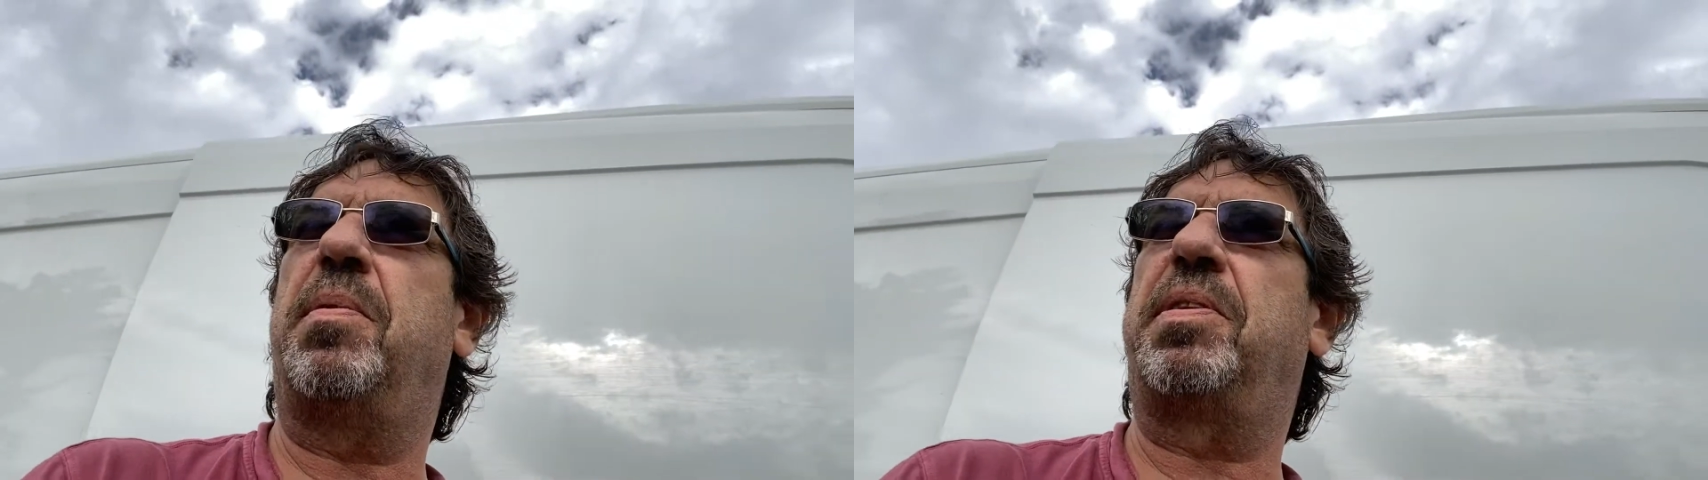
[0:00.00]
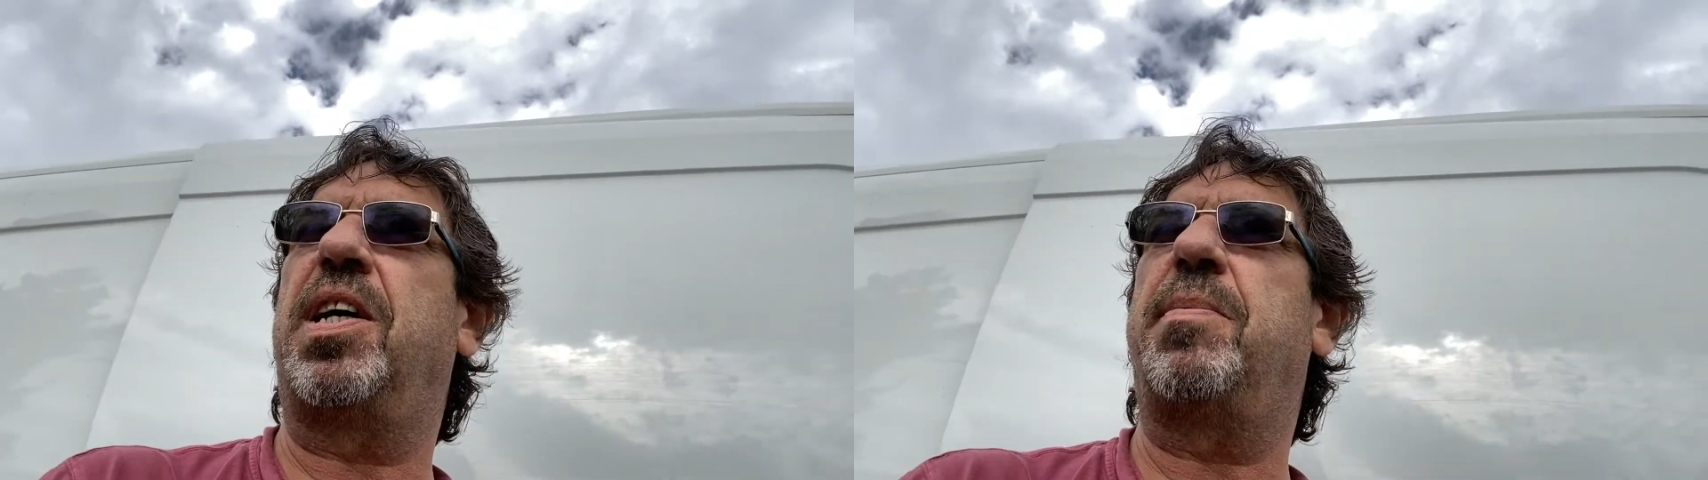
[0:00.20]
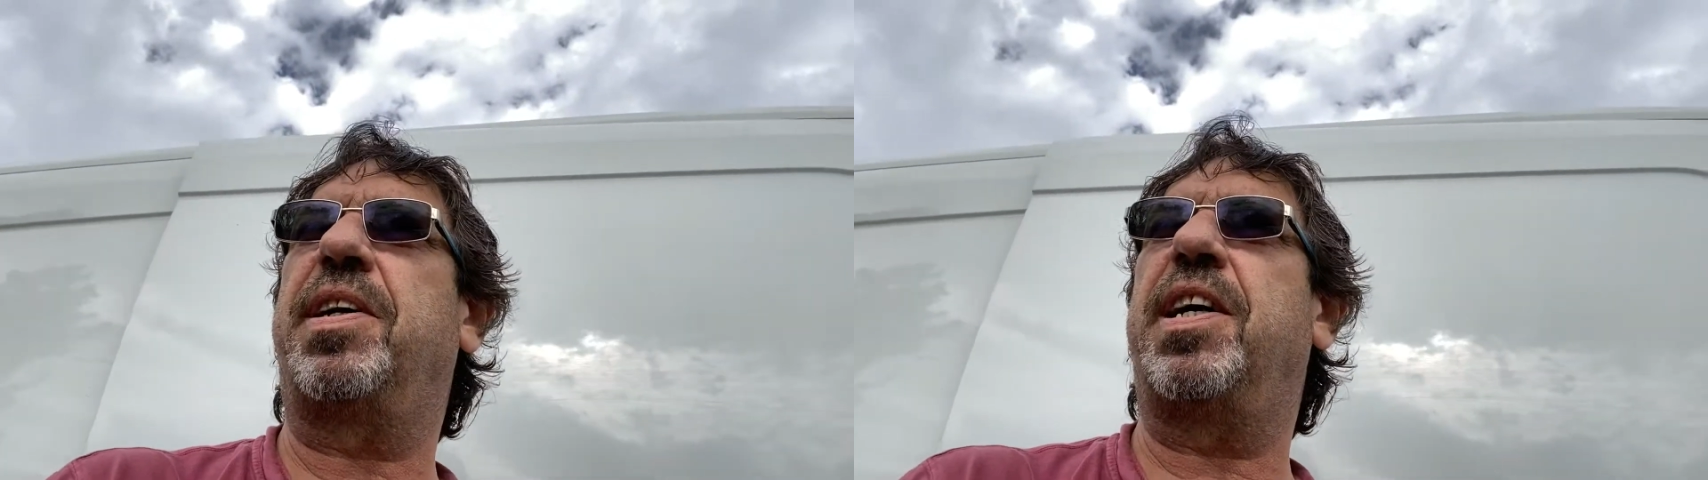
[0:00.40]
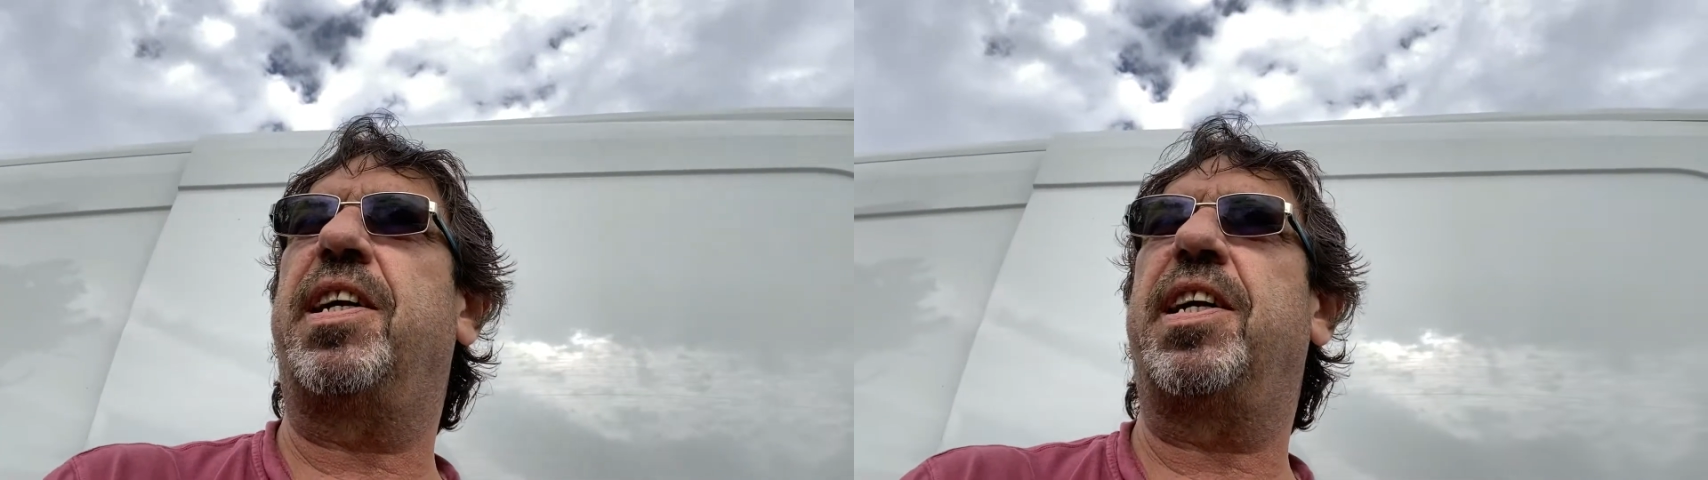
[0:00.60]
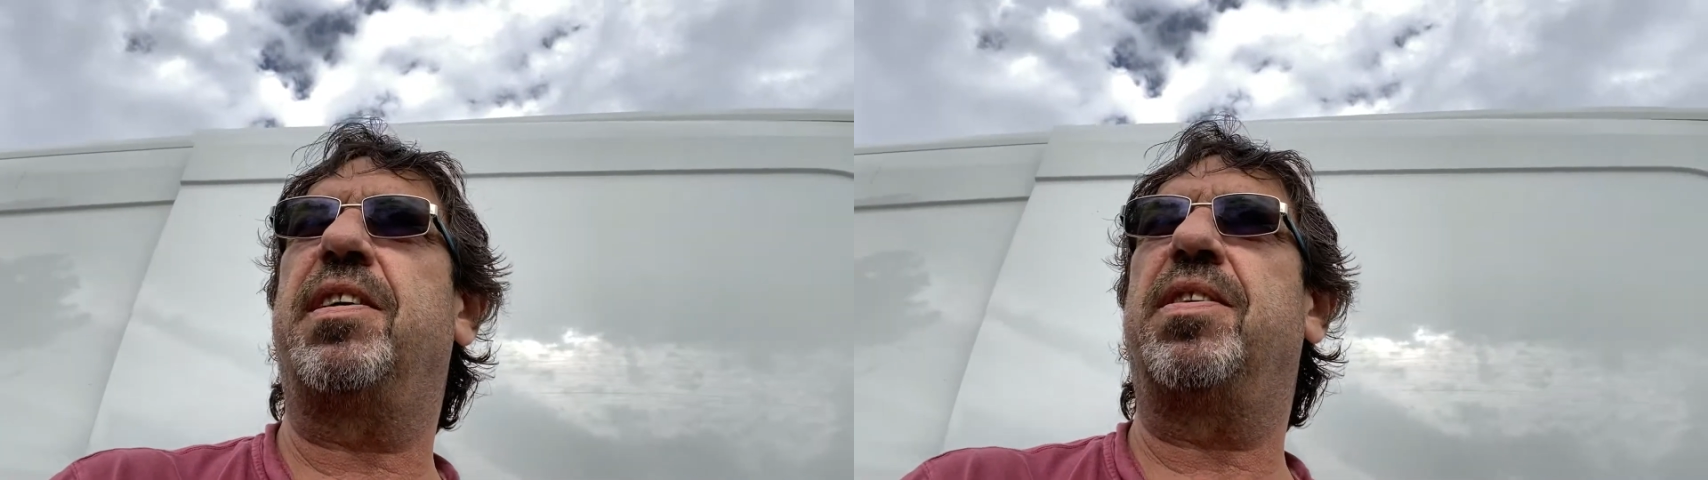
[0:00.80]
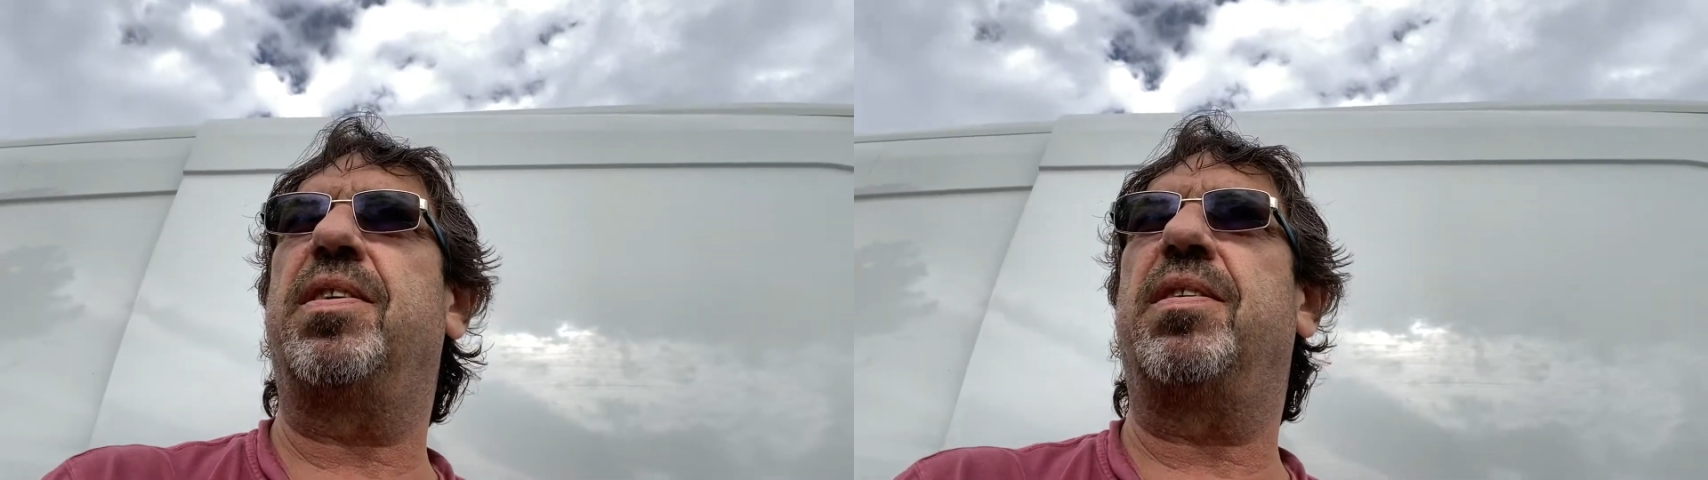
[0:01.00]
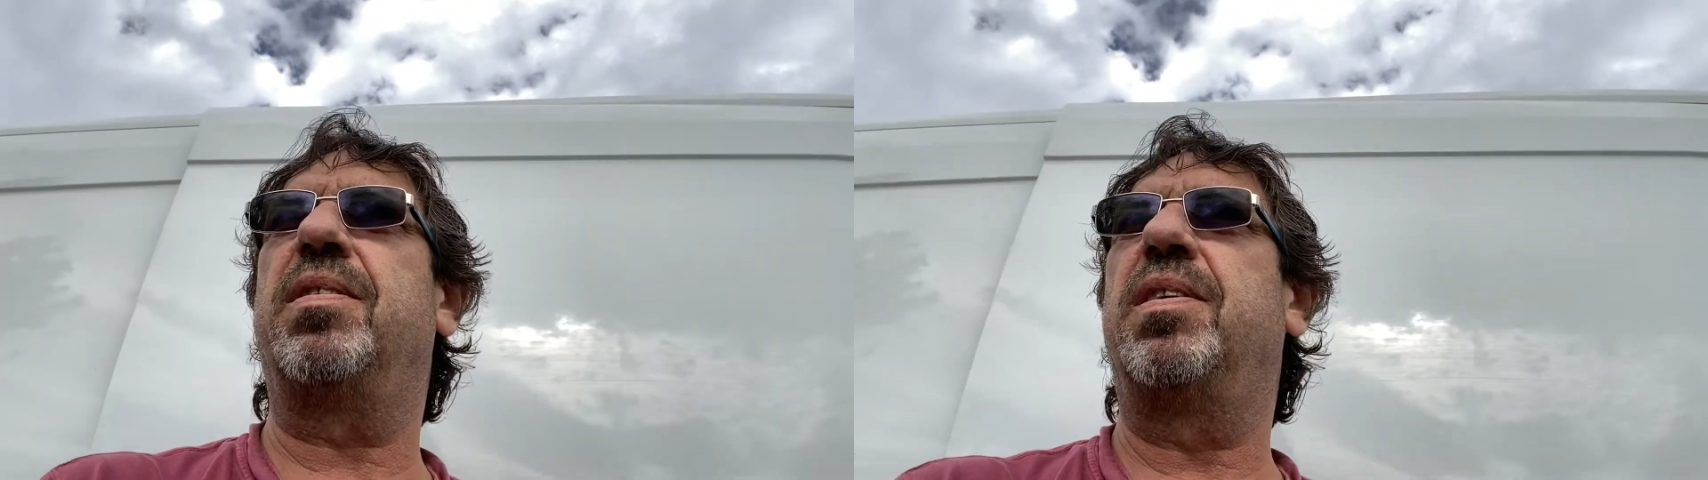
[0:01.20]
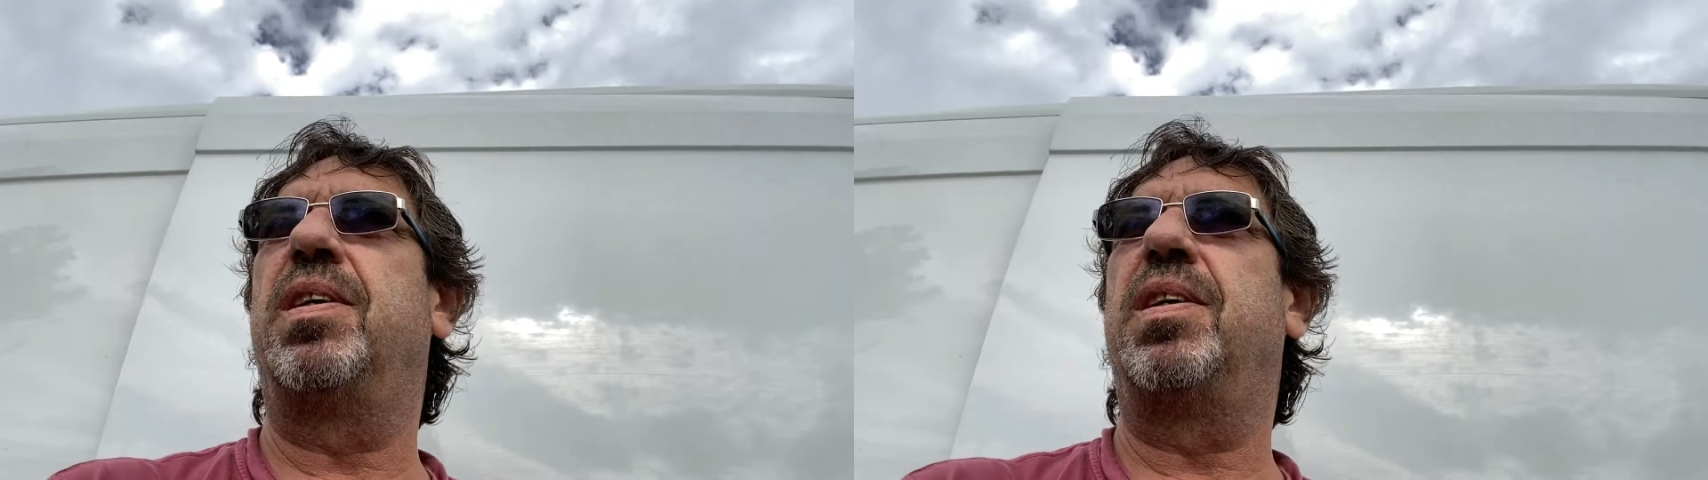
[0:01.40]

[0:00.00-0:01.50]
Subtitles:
the time I got out of there,